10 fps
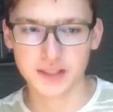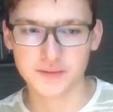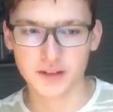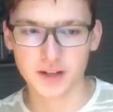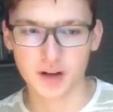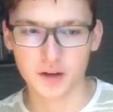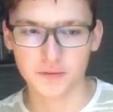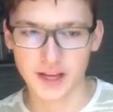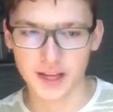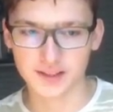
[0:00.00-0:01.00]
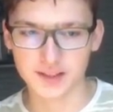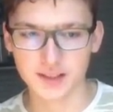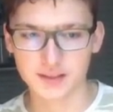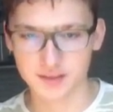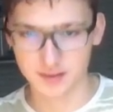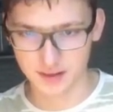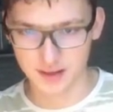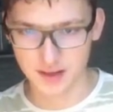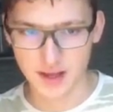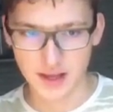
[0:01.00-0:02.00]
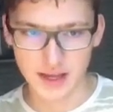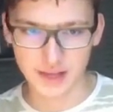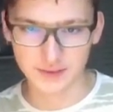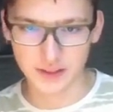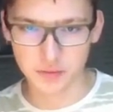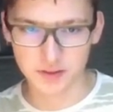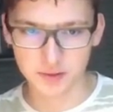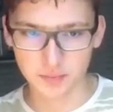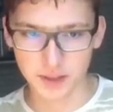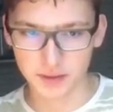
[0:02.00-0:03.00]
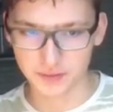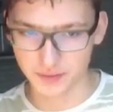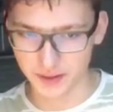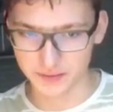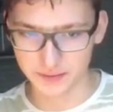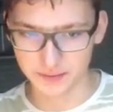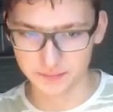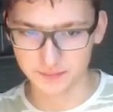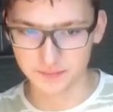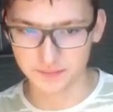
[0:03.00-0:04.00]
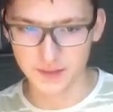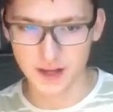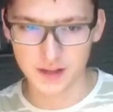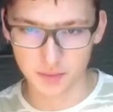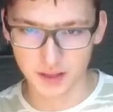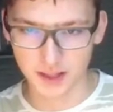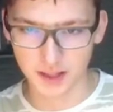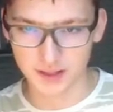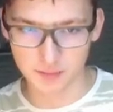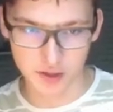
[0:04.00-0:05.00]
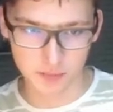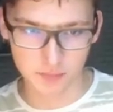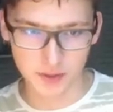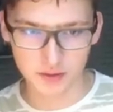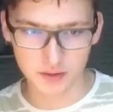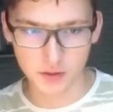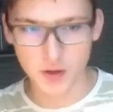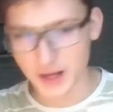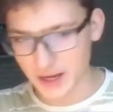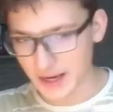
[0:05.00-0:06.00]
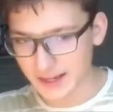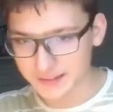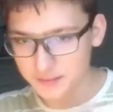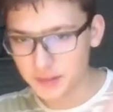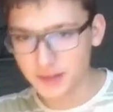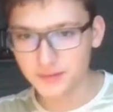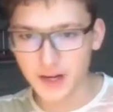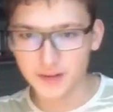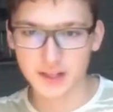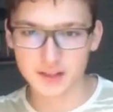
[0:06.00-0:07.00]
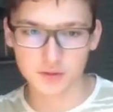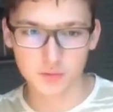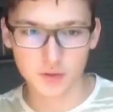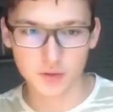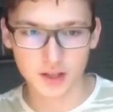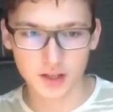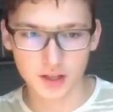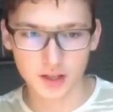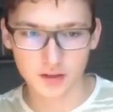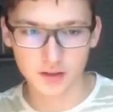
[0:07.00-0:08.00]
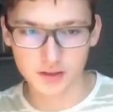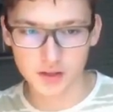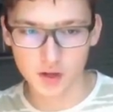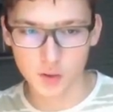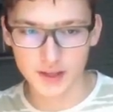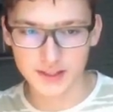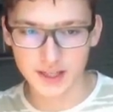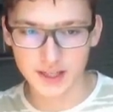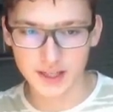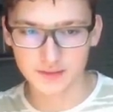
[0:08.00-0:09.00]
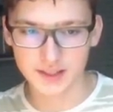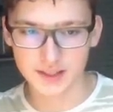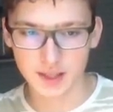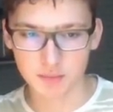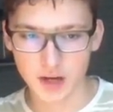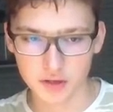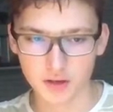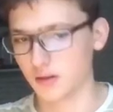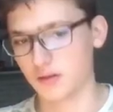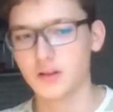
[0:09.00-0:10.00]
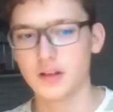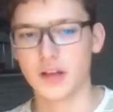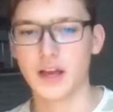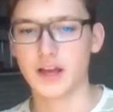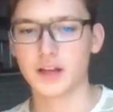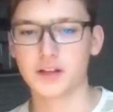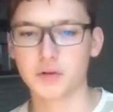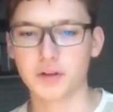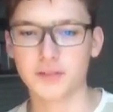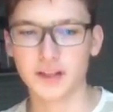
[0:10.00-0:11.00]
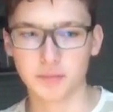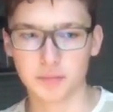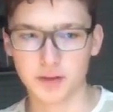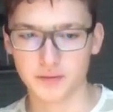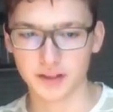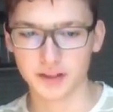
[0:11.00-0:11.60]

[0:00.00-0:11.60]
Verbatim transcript: very often a six, and then he wants to play b five. So you play, let's say, bishop b two, and b five doesn't work, because you always have this double capture, and you are feeling perfect.